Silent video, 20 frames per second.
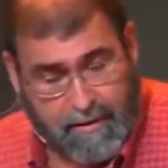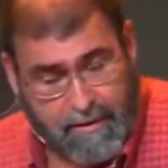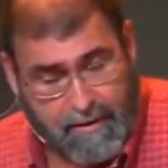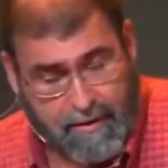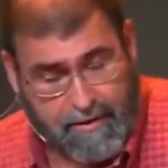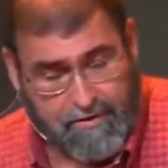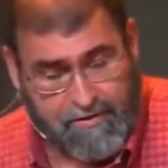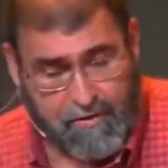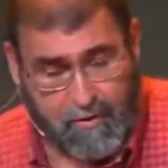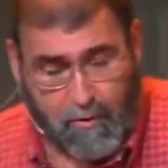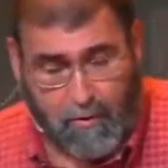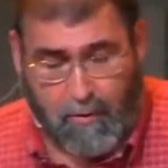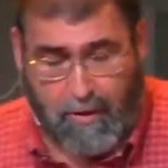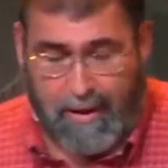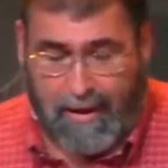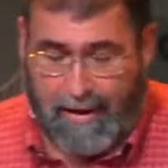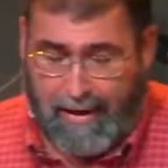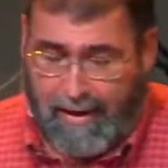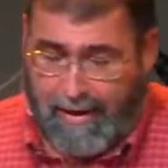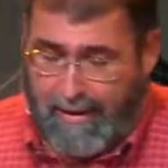And
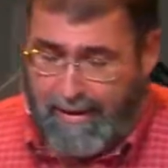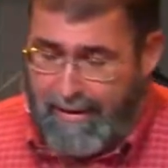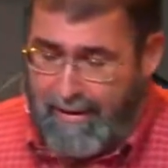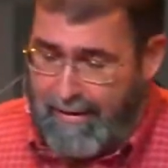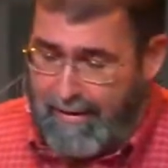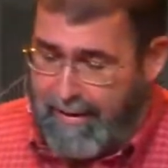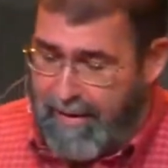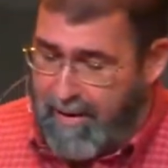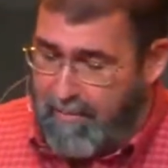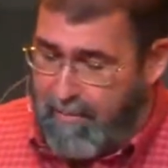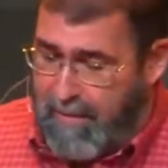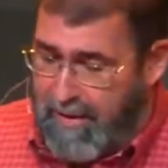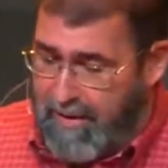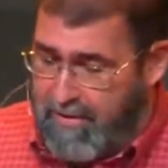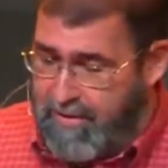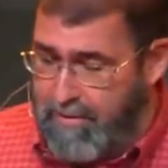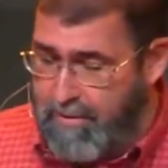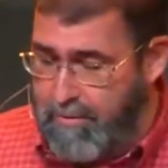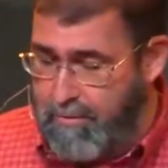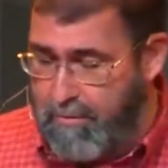so He led me
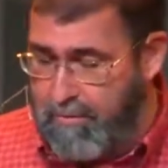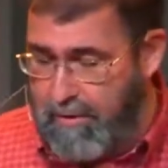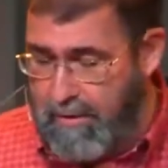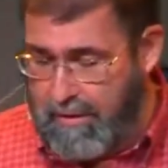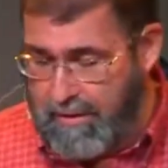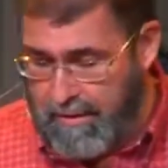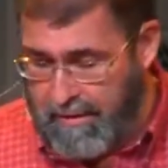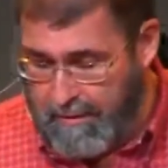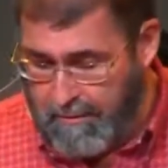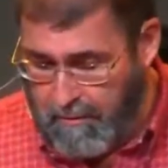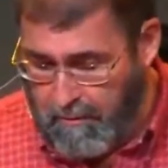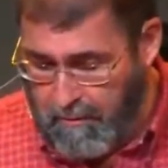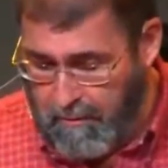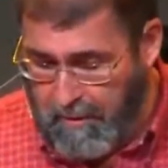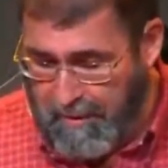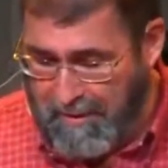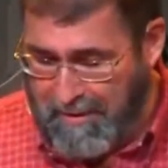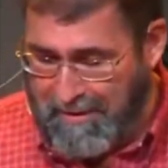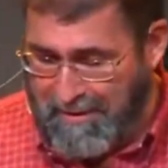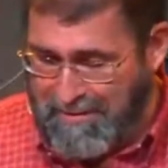to
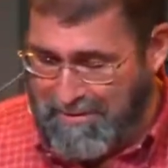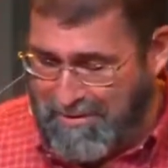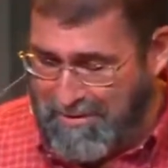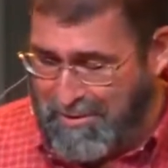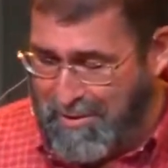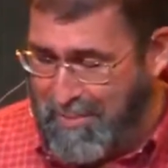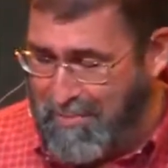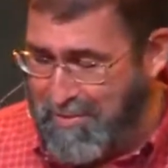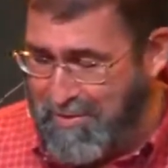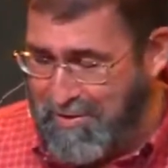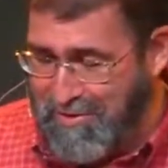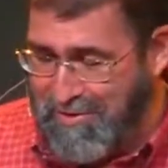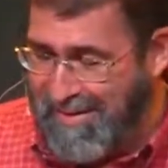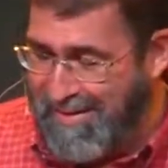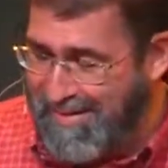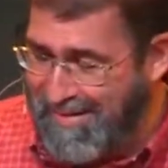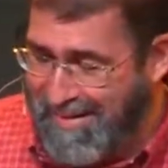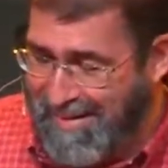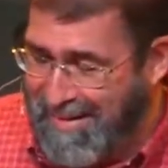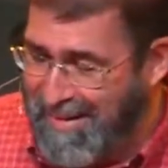a scripture
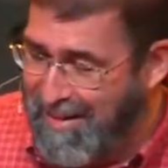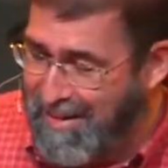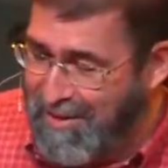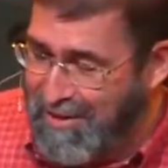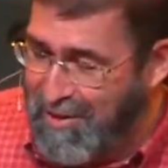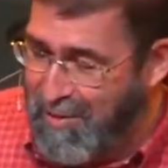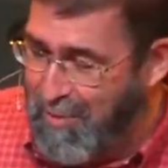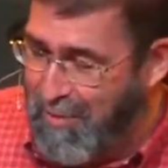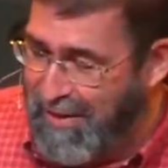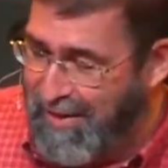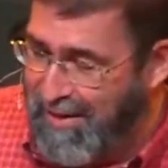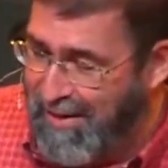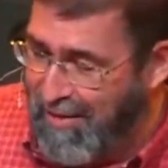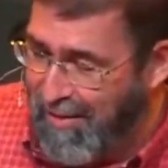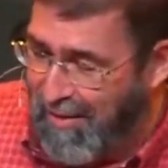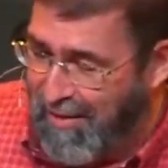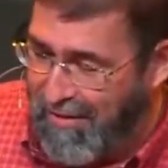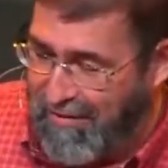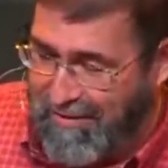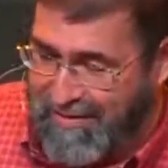that we
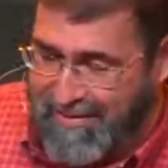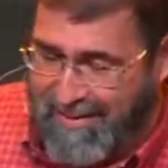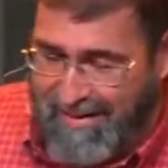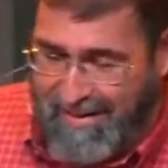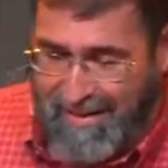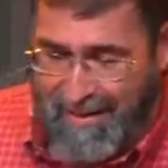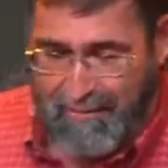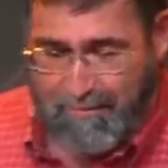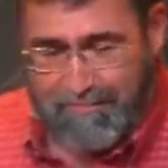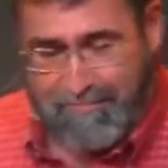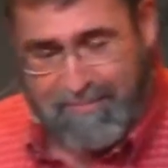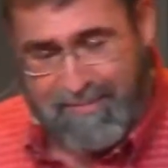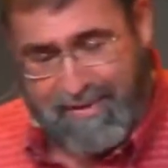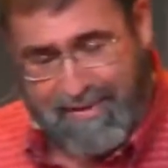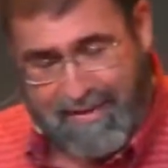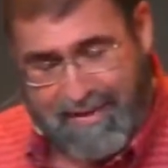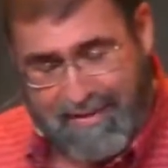hear all the time.